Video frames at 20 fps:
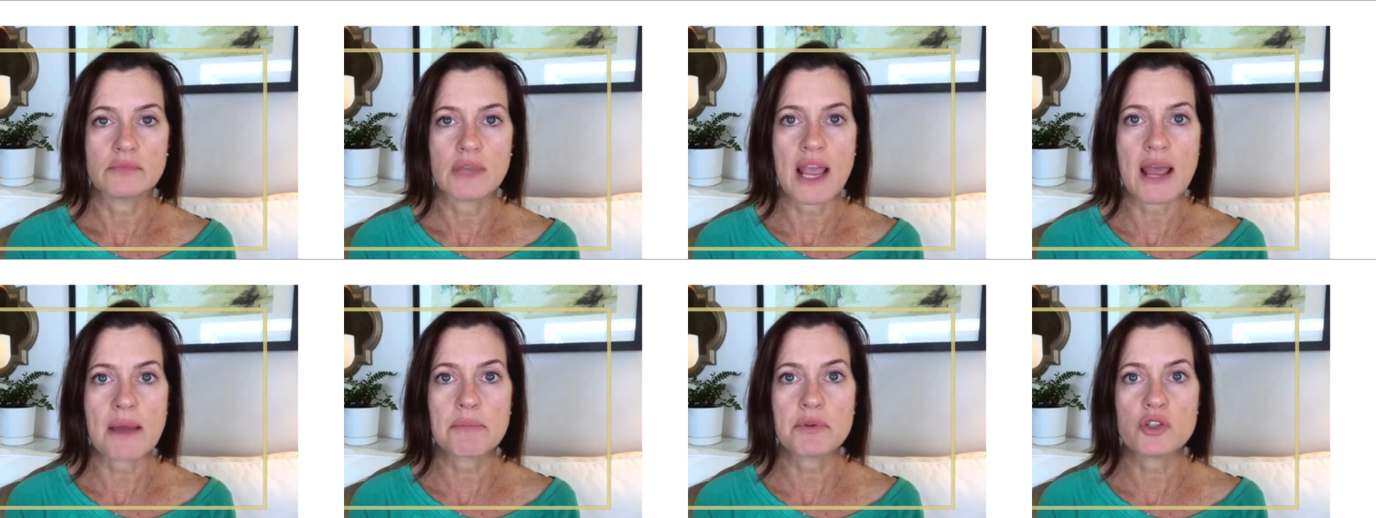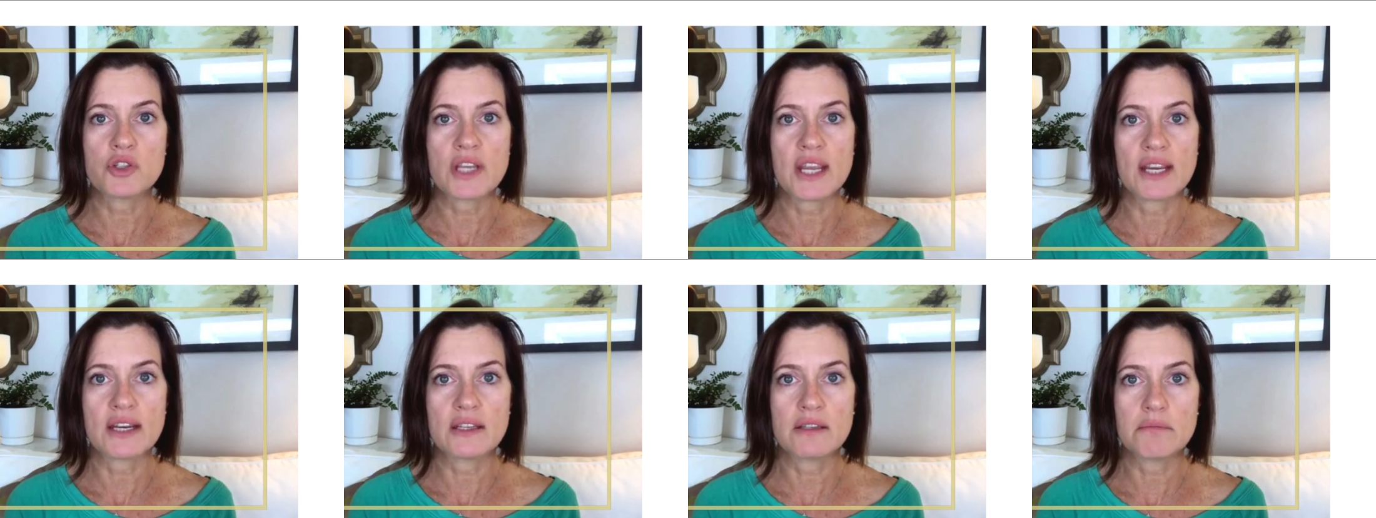
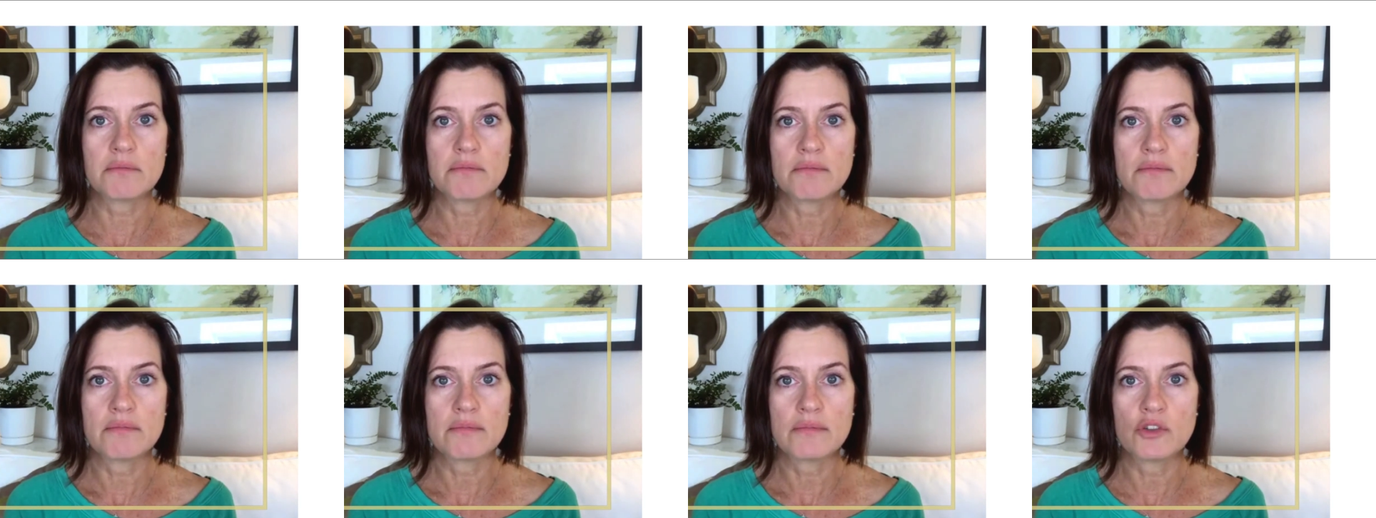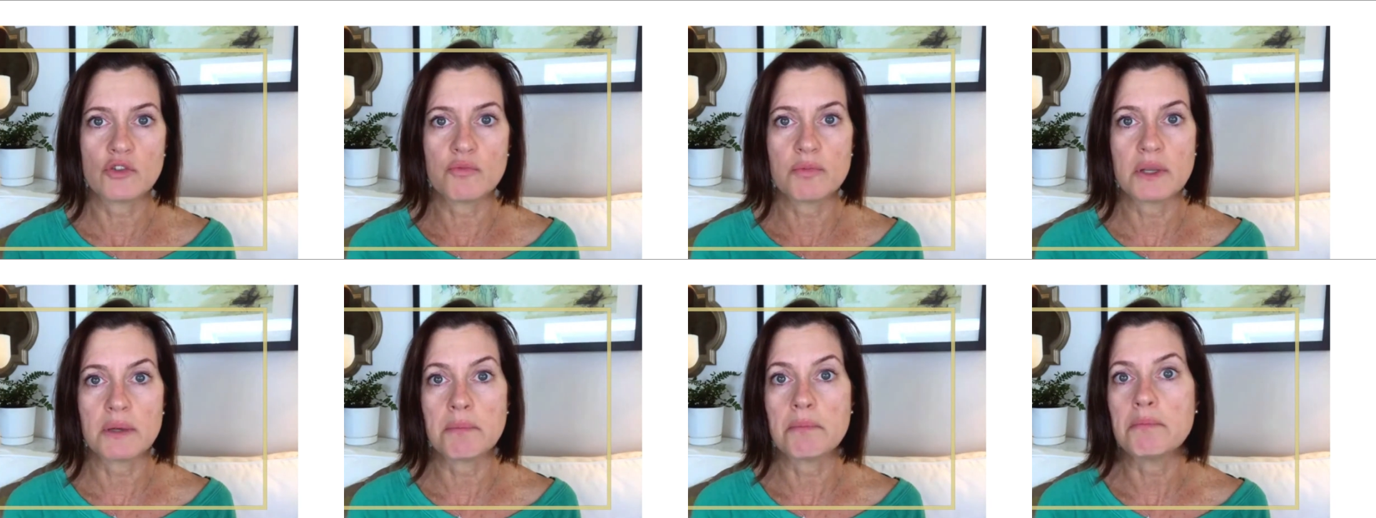amputated. You've
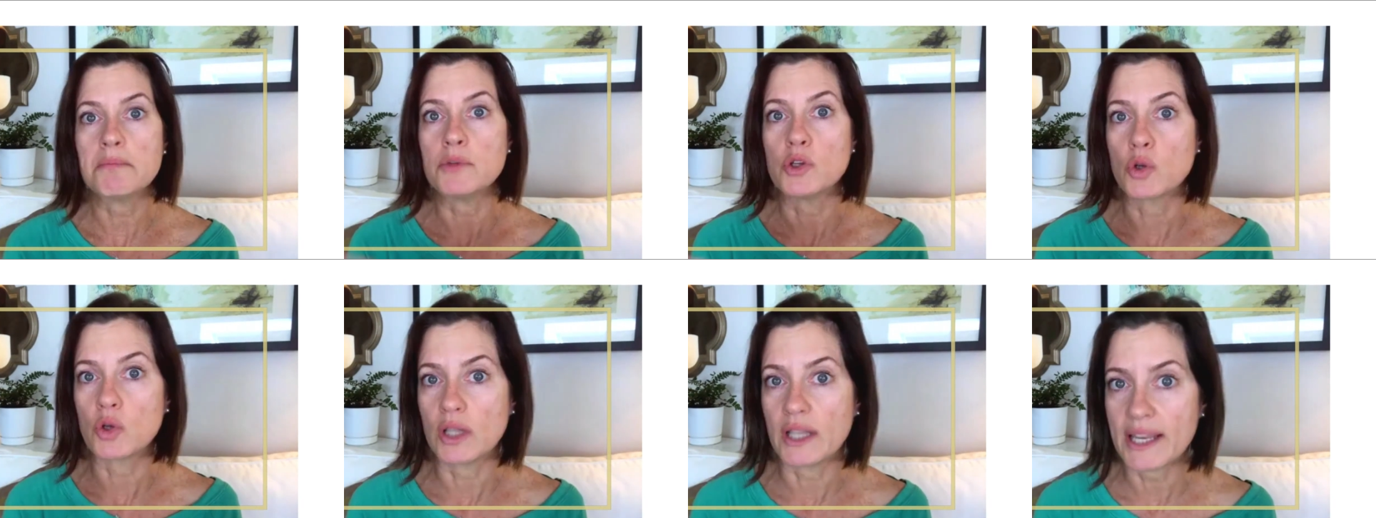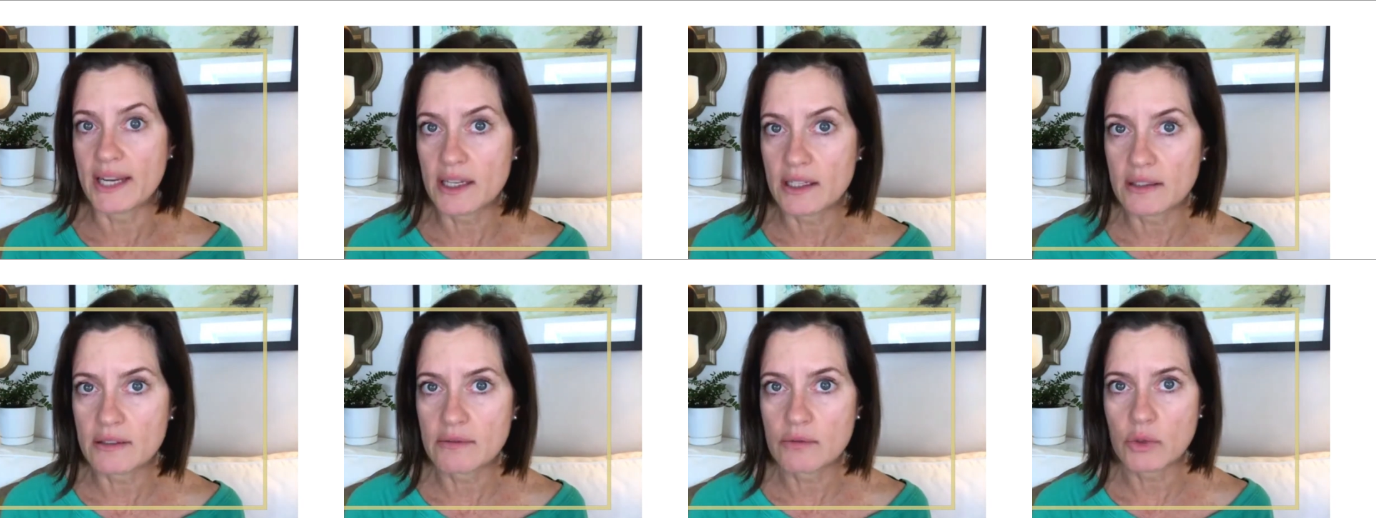been
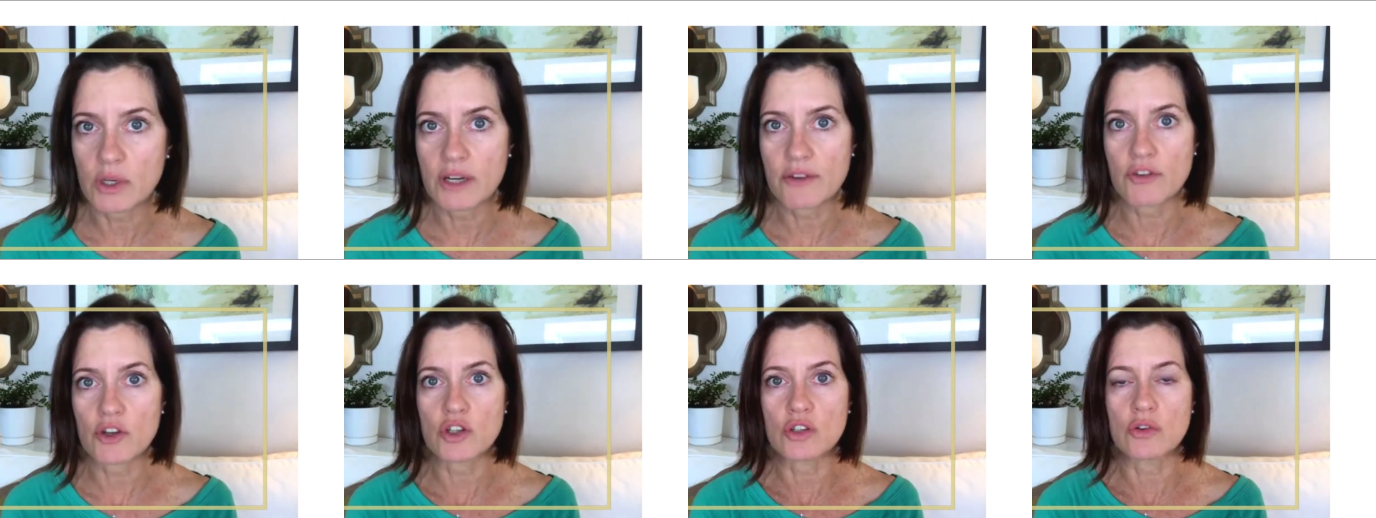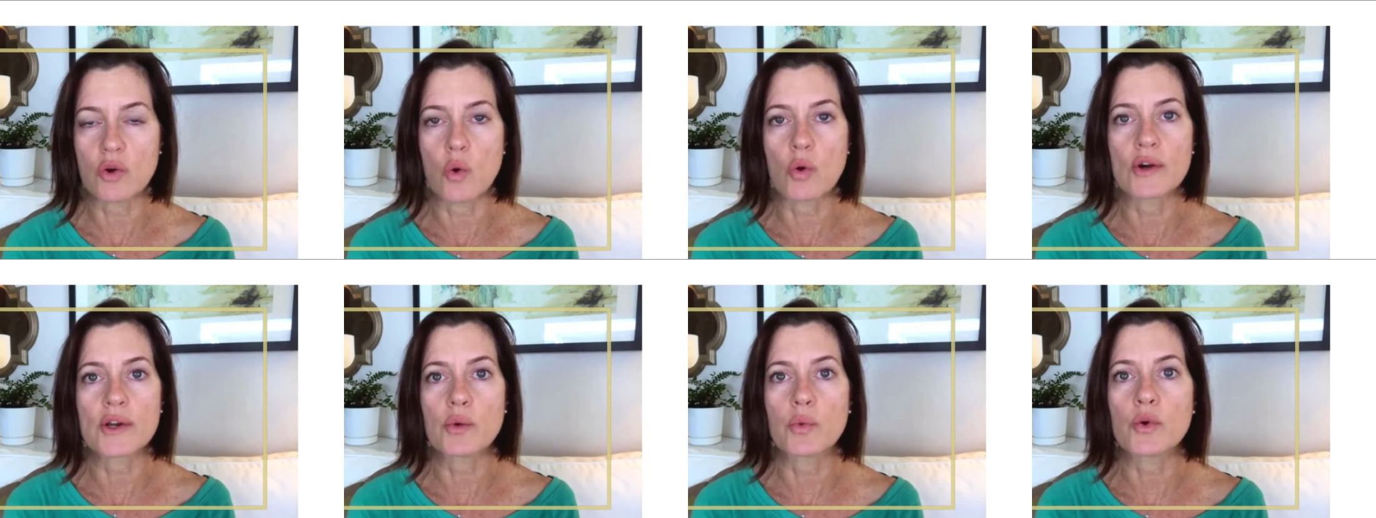mutilated, whatever
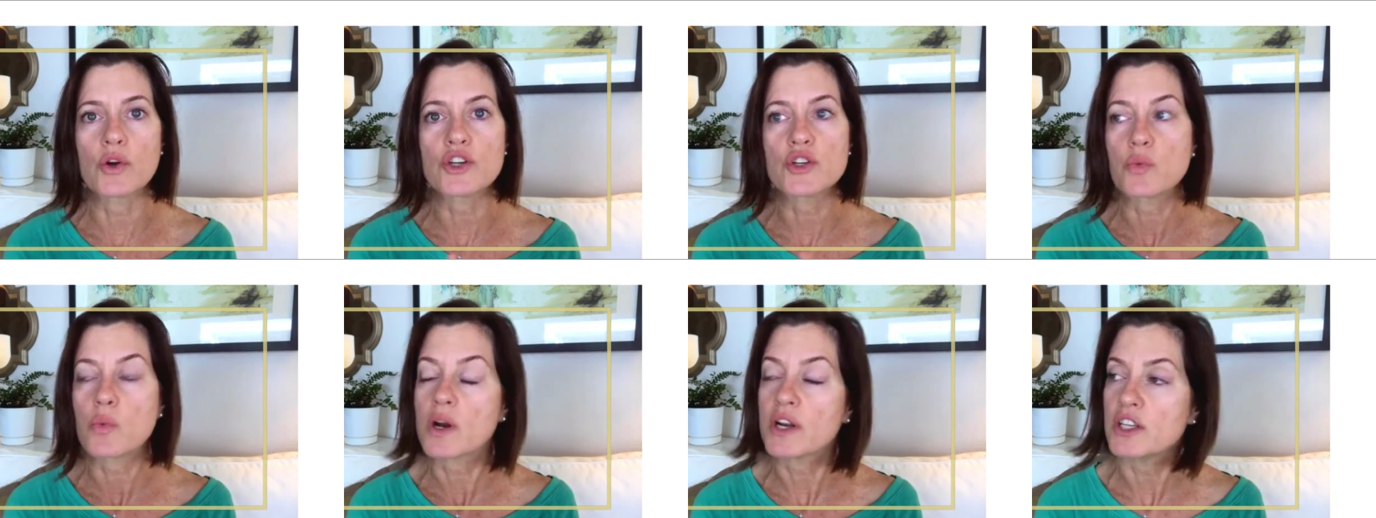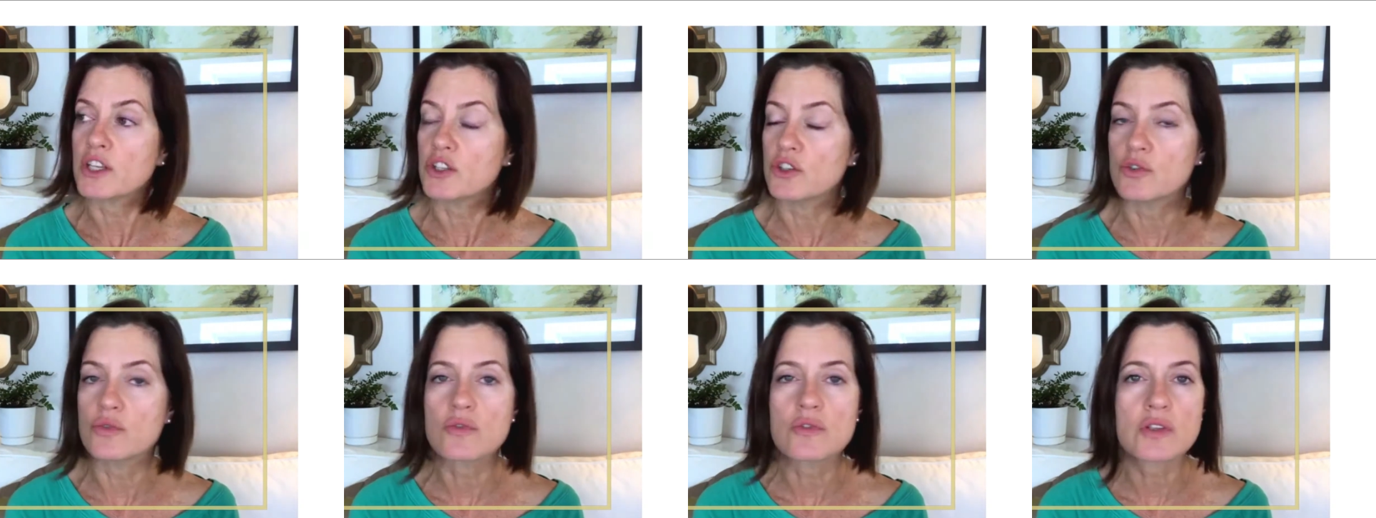gory word you want to
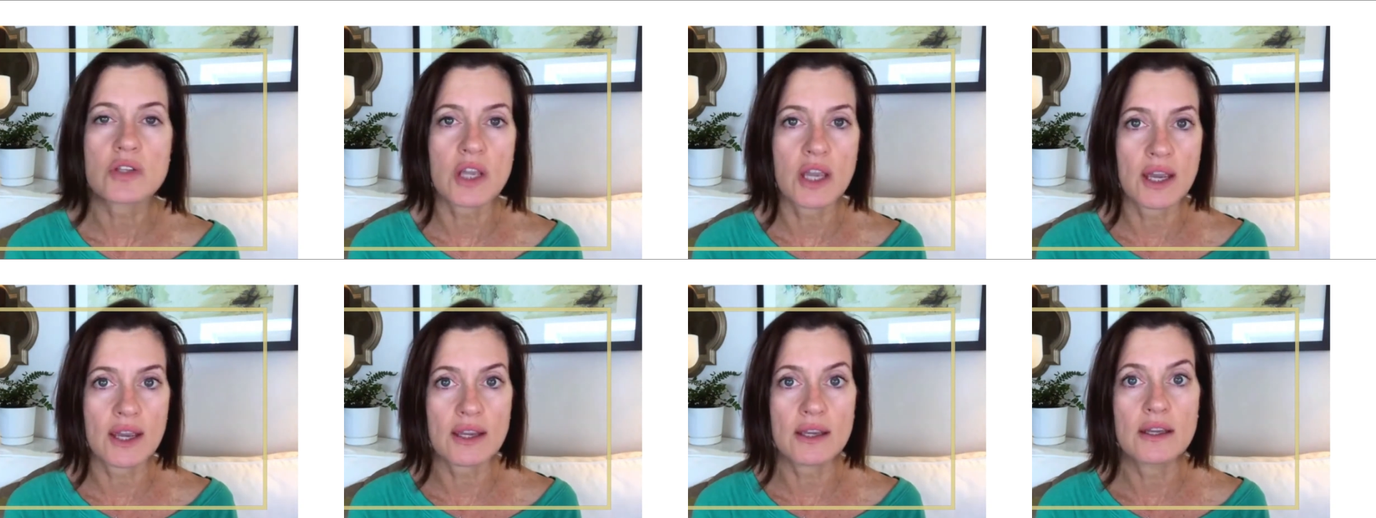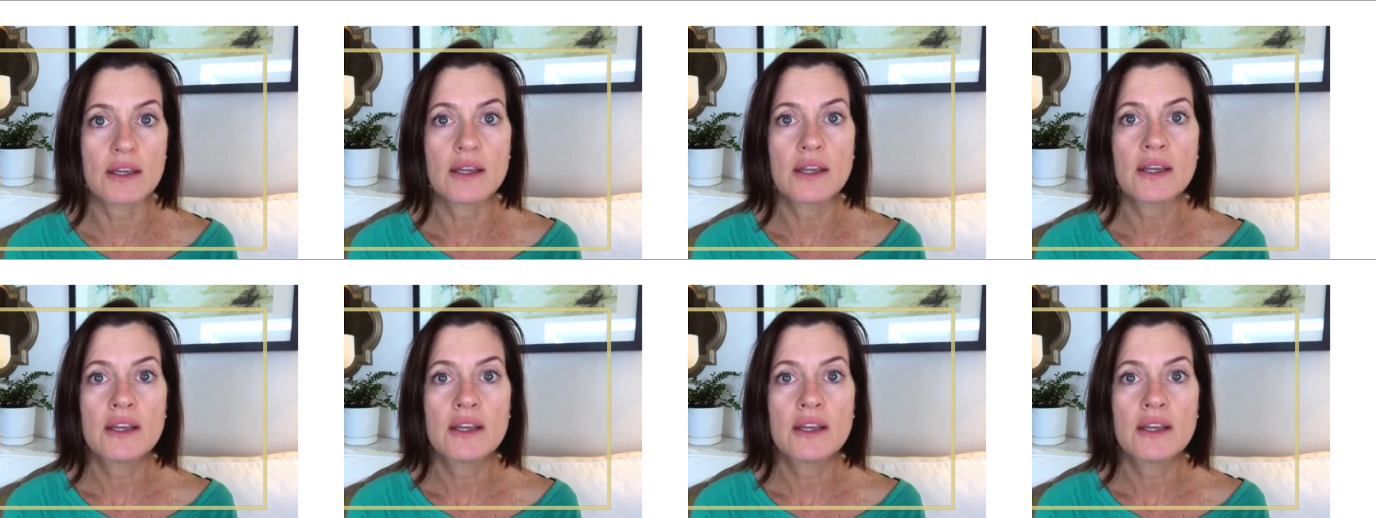use, okay?